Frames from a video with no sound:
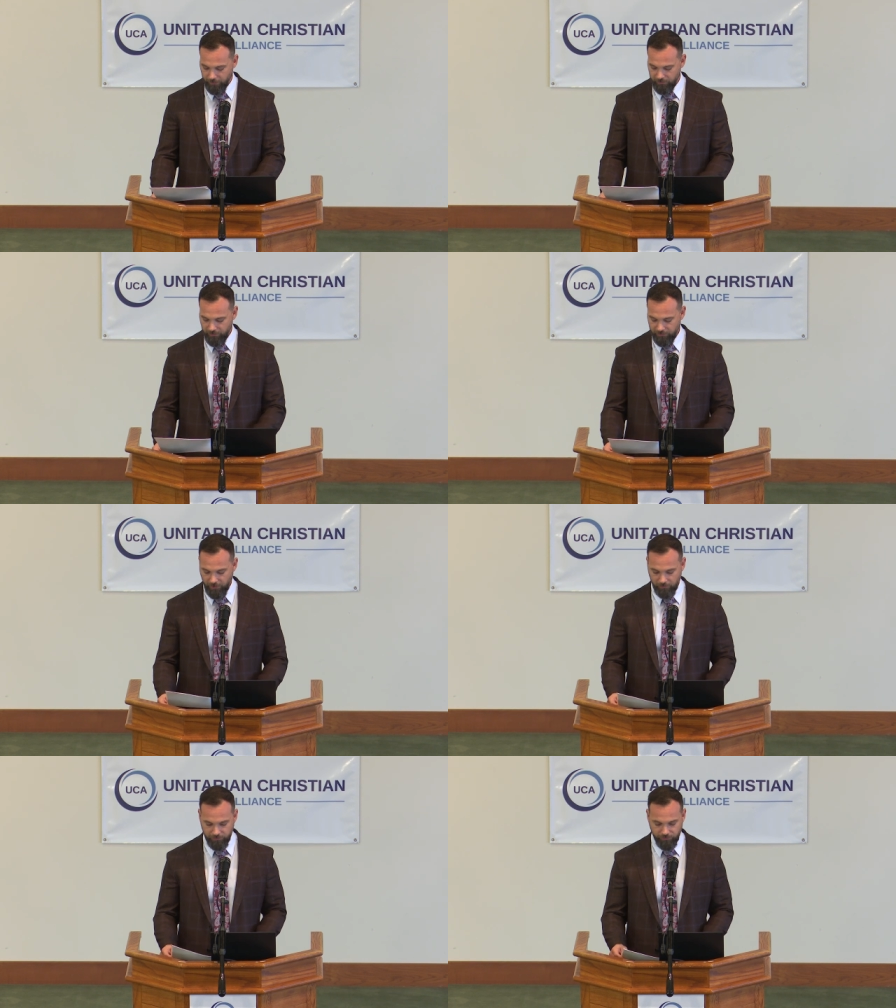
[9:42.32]

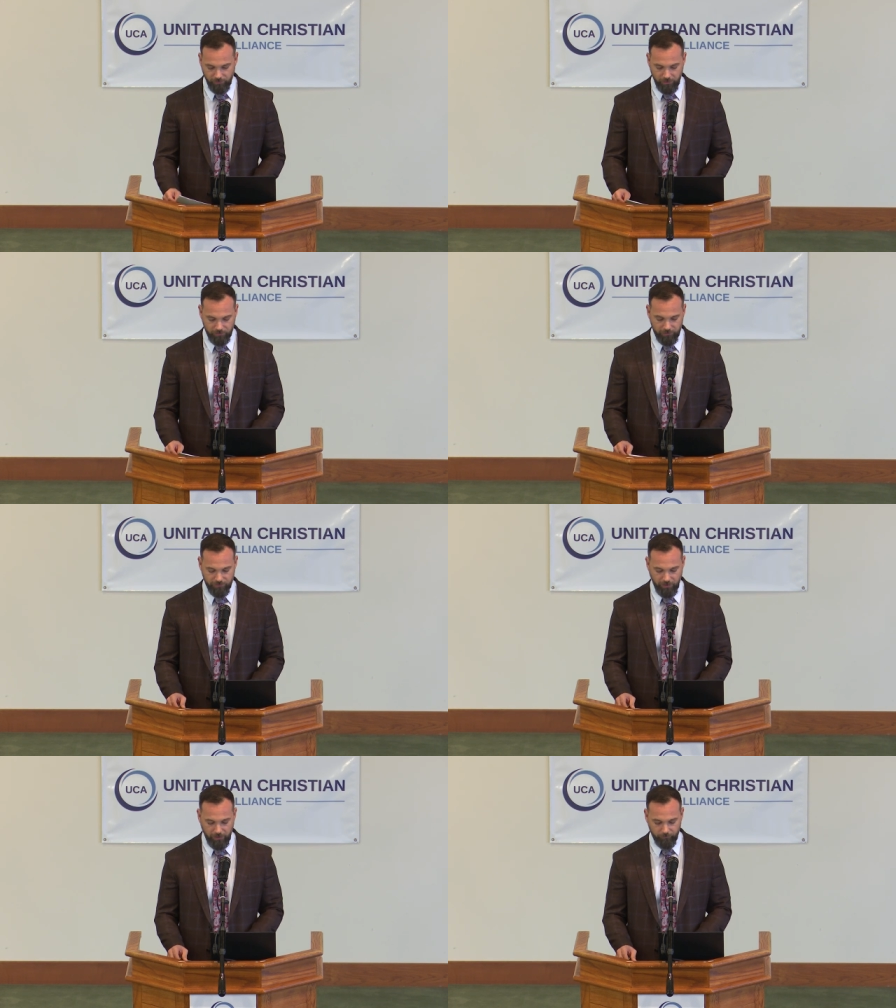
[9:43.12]
detailed
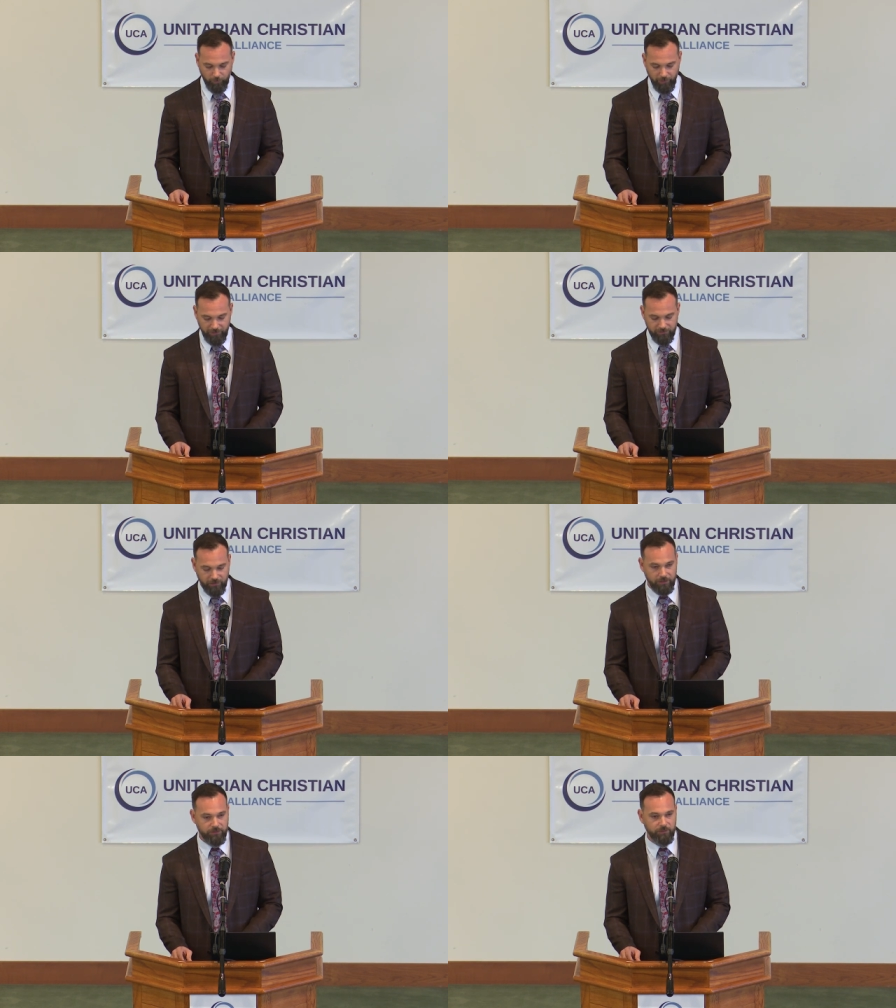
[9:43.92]
instructions on
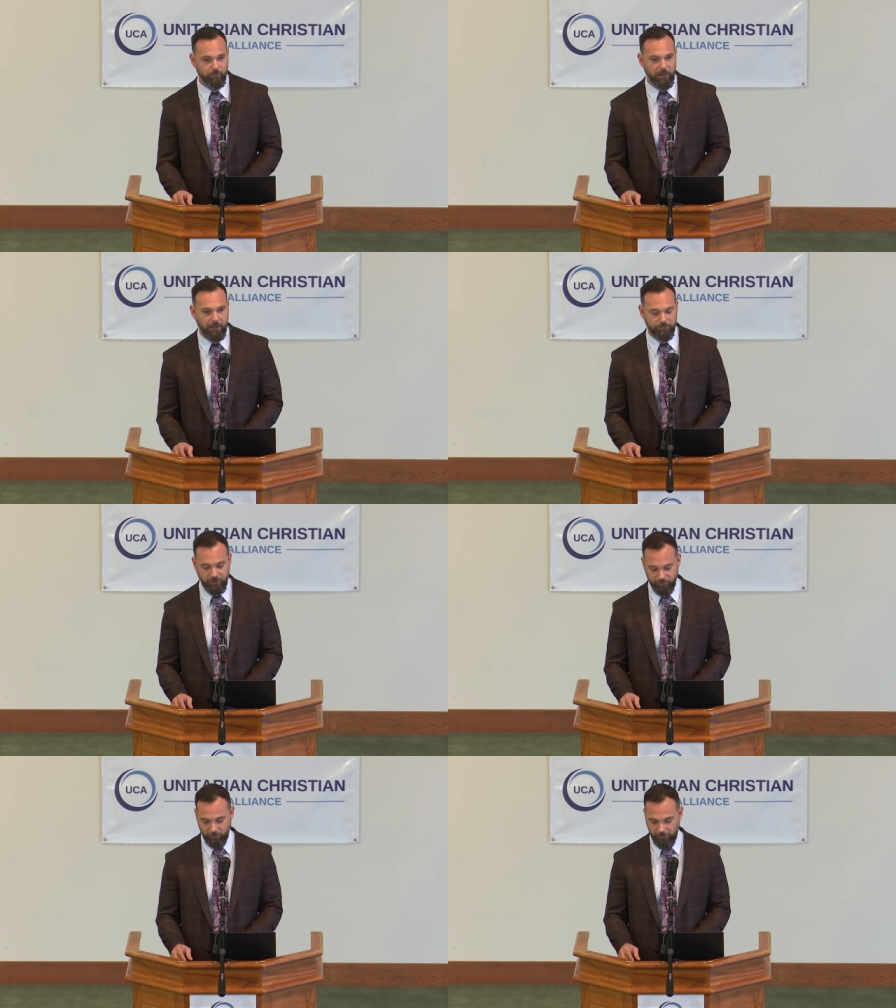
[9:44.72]
repentance,
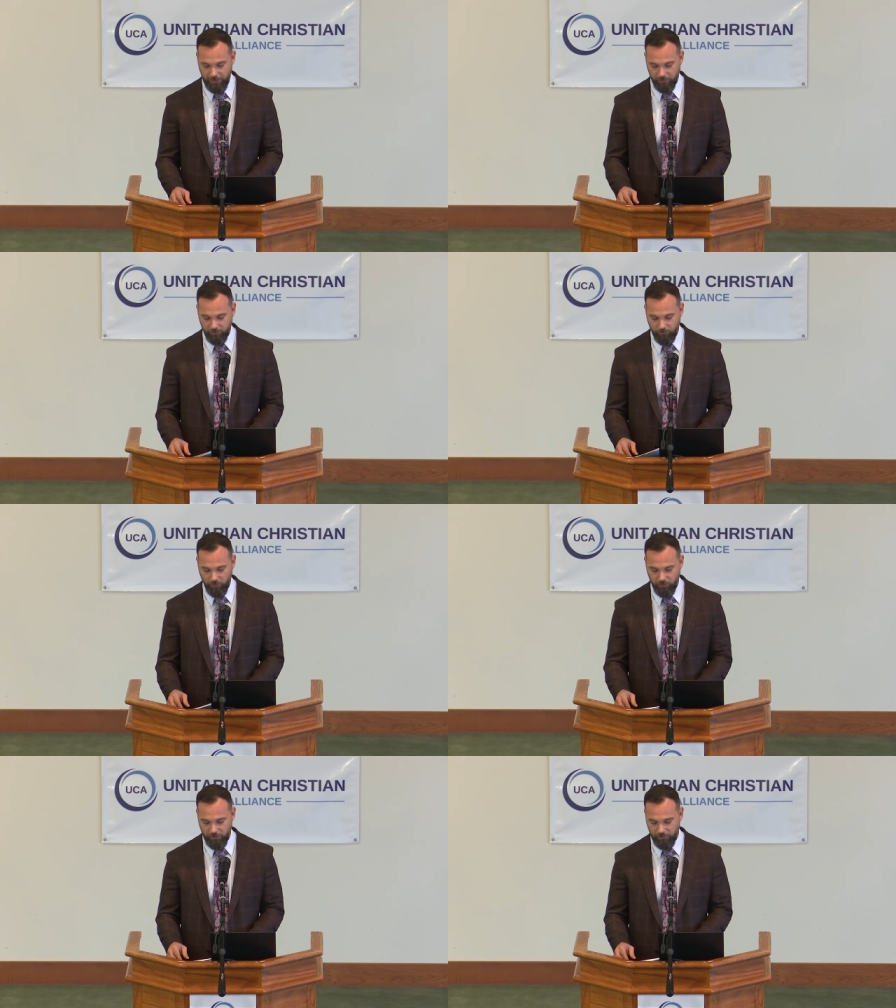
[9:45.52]
baptism, and
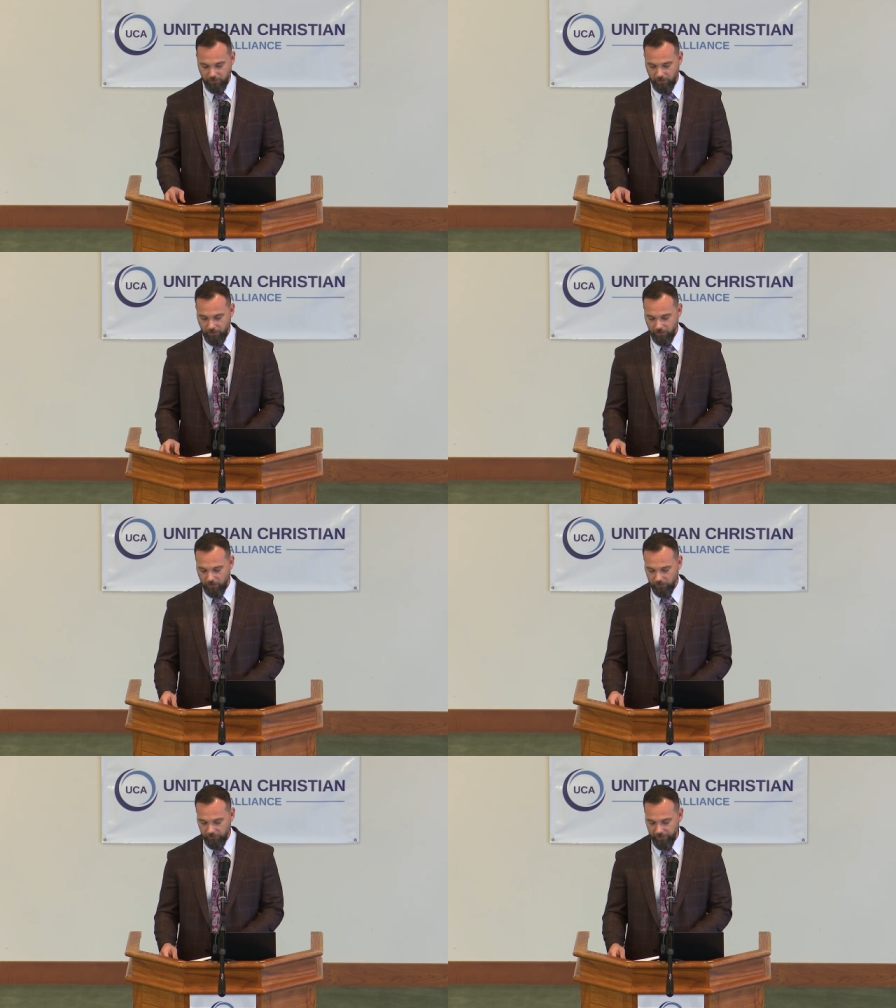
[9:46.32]
communion,
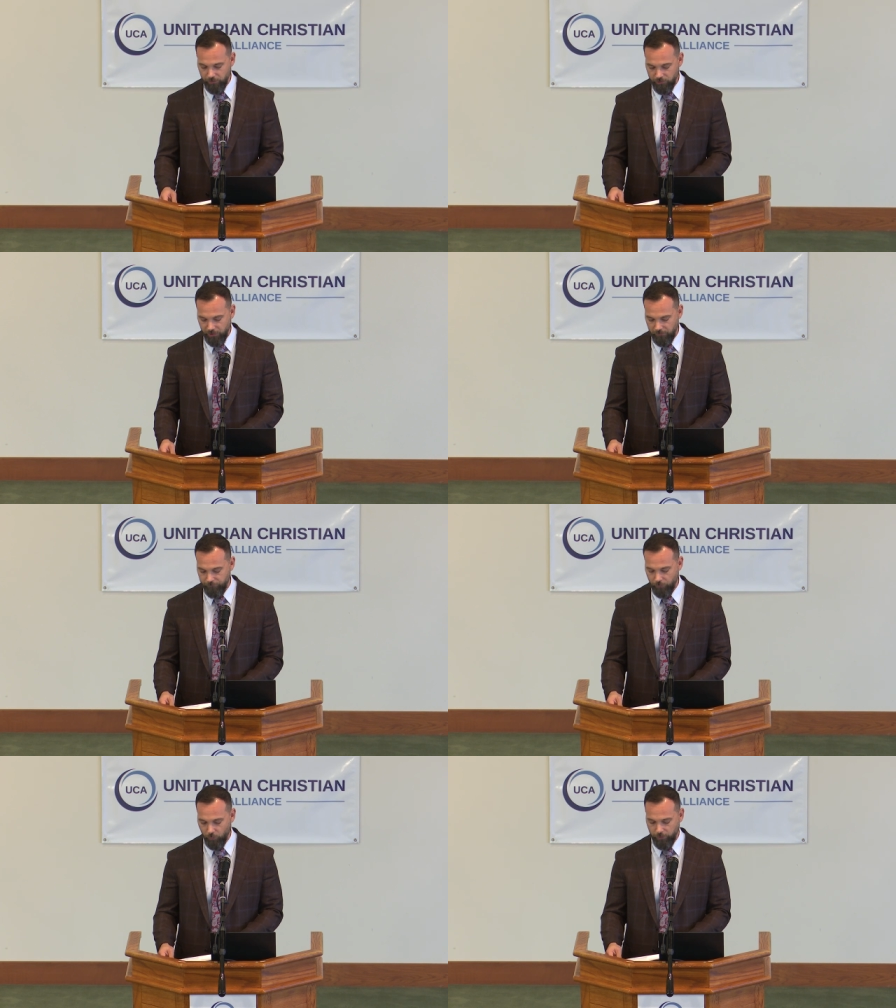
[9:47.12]
a liturgy
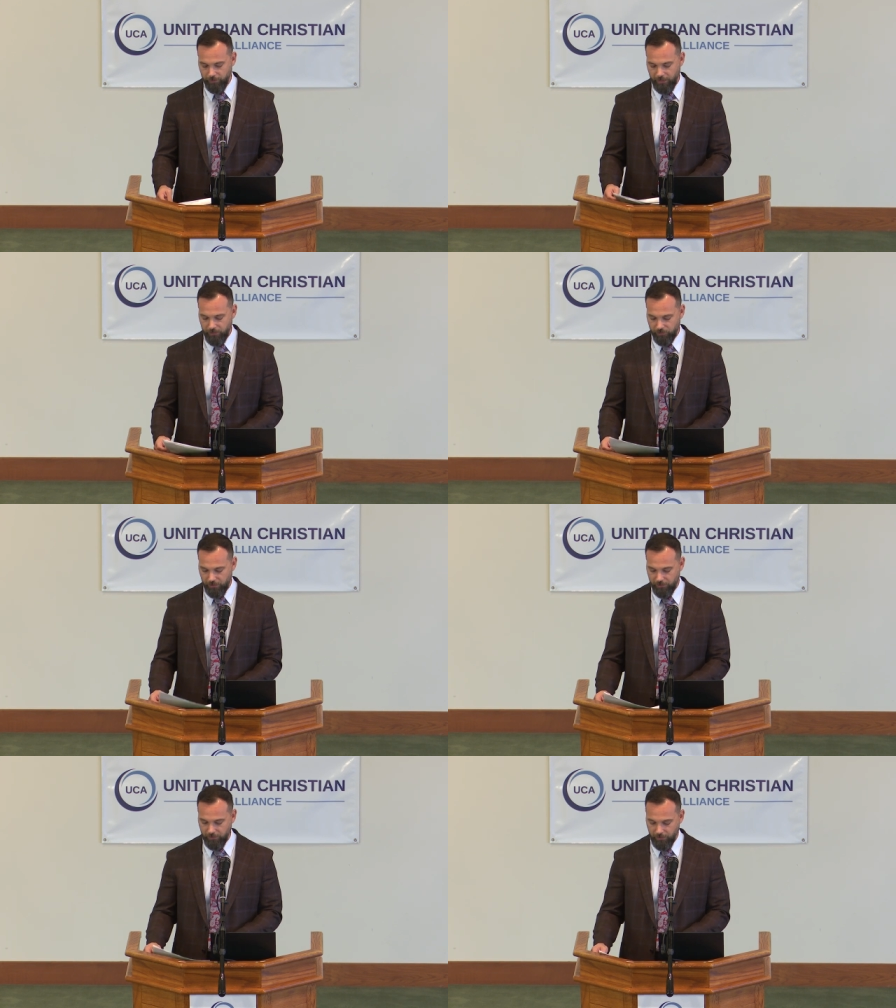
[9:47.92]
for
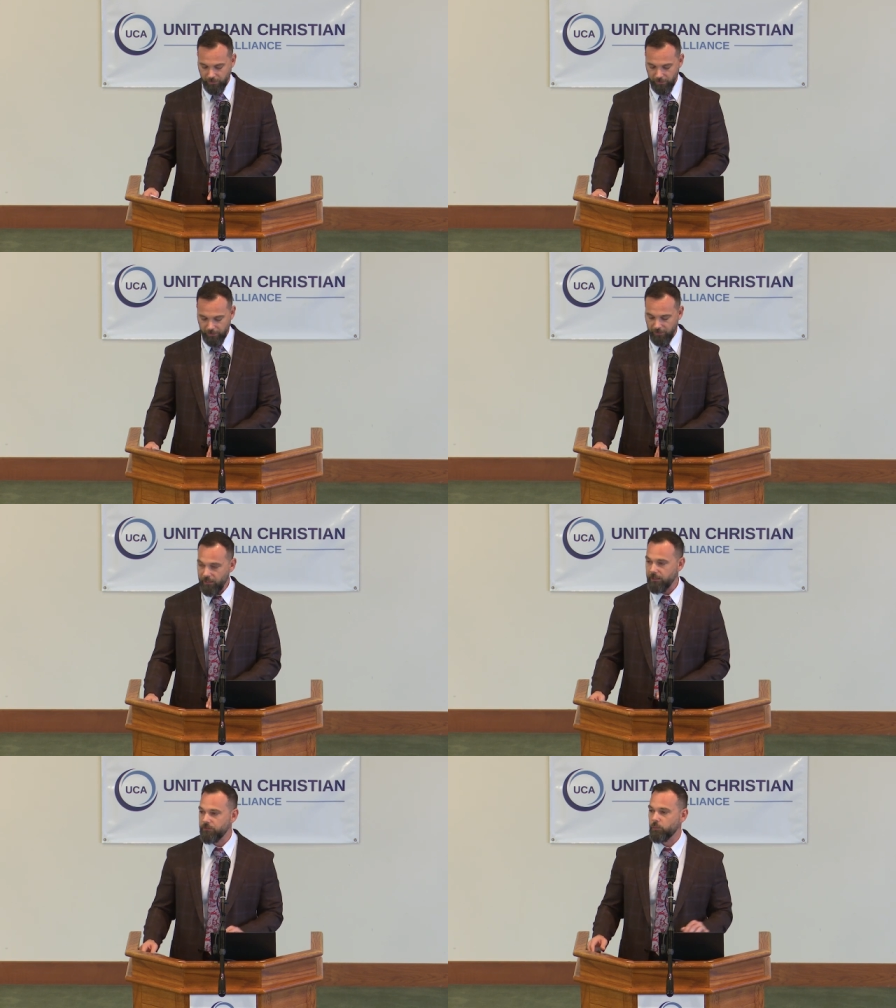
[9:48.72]
ordination, and it
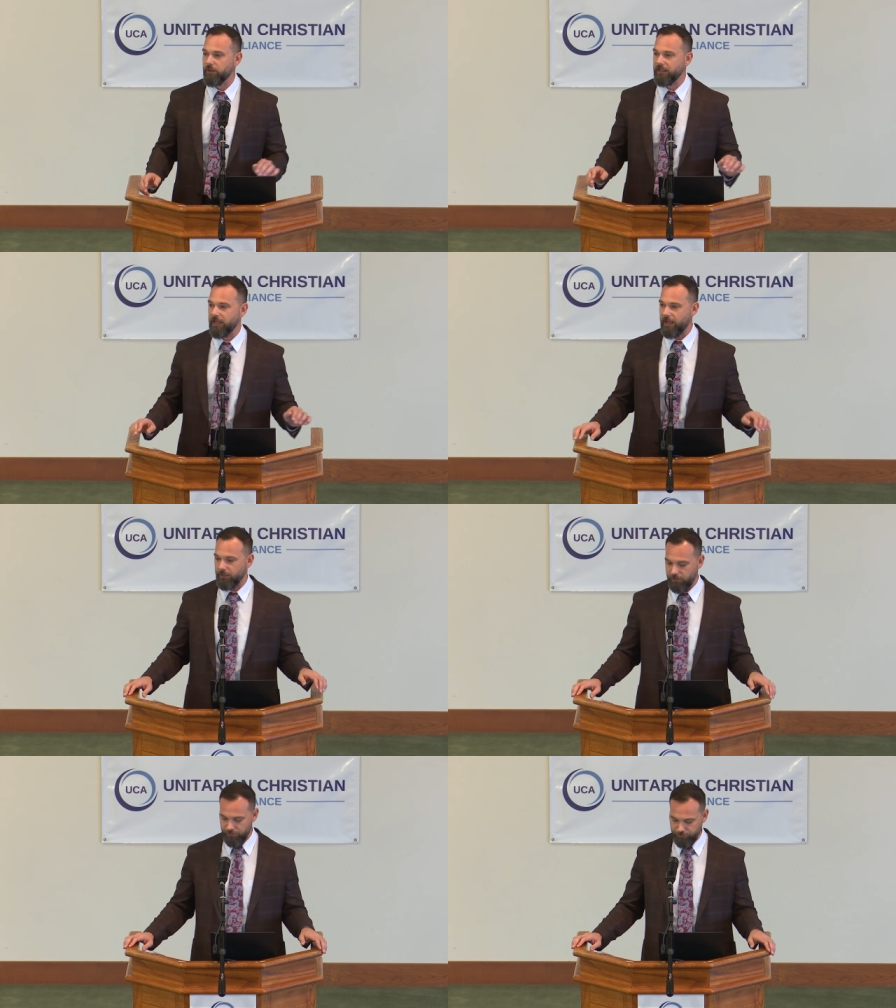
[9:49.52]
ends with a
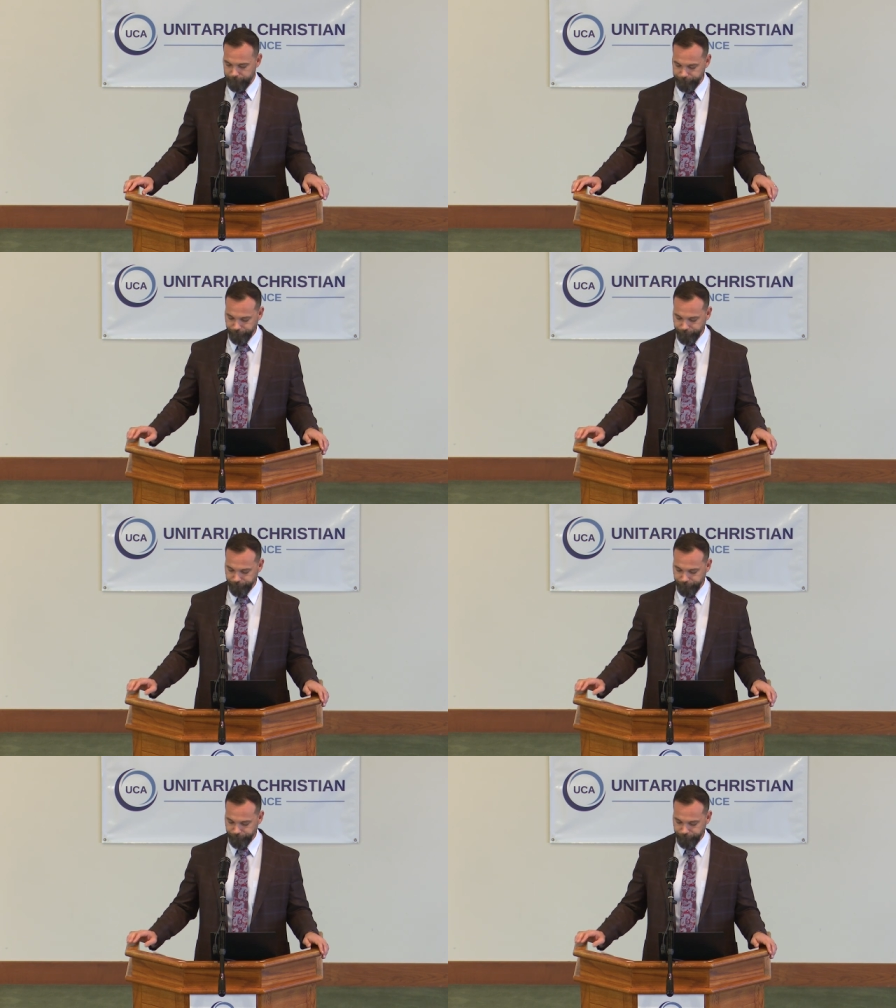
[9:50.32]
catechism.